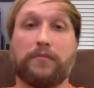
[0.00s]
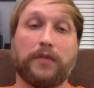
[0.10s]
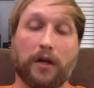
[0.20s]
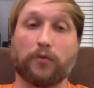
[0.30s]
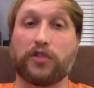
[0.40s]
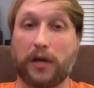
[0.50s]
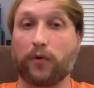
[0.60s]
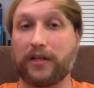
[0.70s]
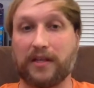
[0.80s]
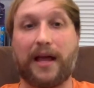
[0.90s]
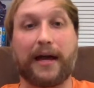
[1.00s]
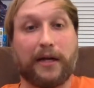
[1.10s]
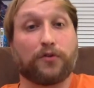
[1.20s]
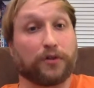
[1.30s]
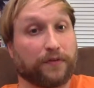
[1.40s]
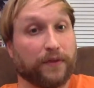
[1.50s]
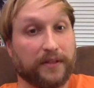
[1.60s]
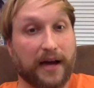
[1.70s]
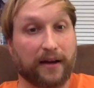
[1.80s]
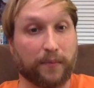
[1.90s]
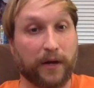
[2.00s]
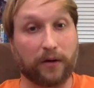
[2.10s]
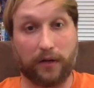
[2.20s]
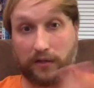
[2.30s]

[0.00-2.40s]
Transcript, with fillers: you know, generates a lot of interest for the documentary.